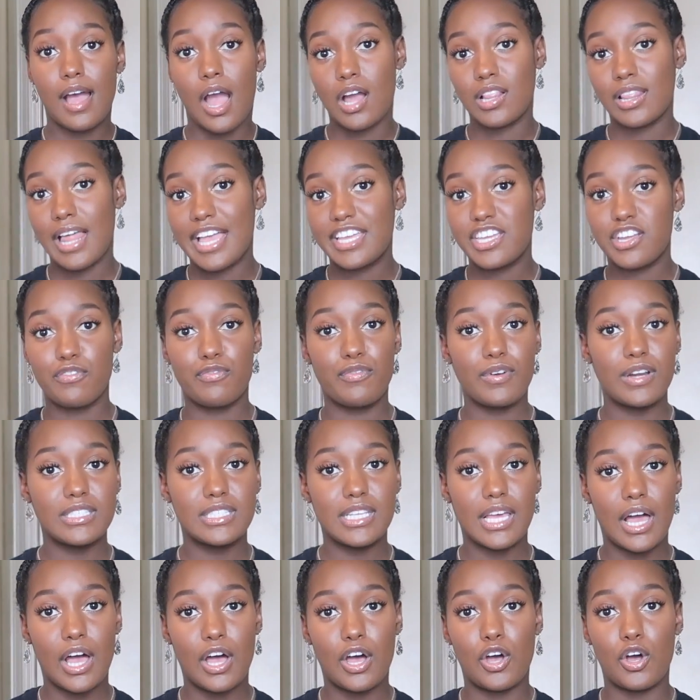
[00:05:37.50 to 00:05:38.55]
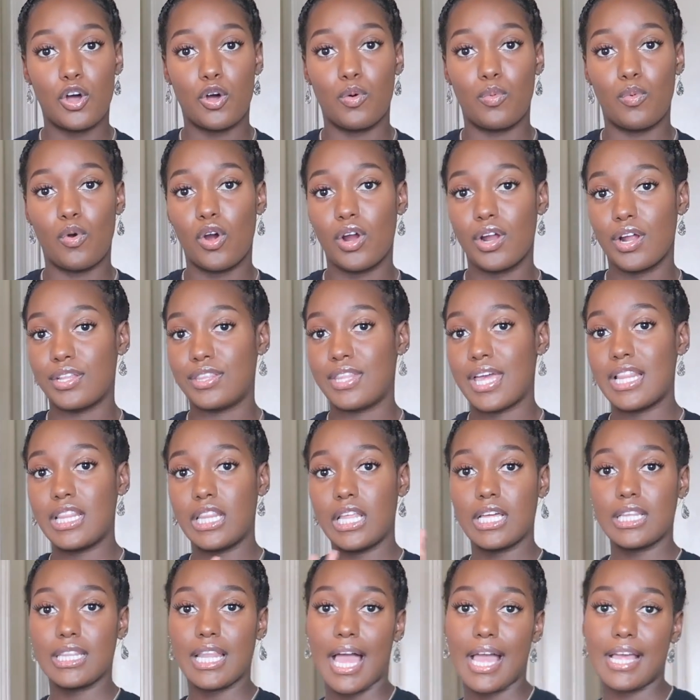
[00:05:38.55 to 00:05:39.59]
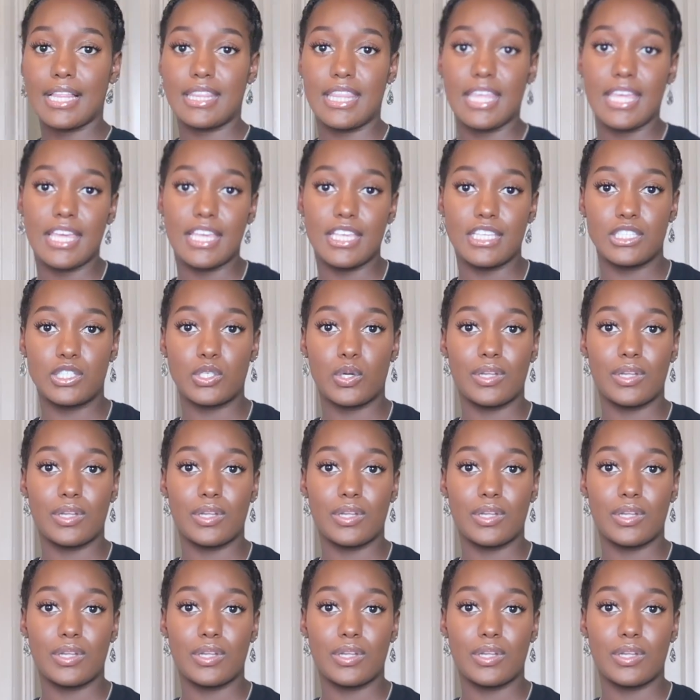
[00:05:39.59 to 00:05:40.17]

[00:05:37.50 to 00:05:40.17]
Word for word: are like your friends at home, or they look like this,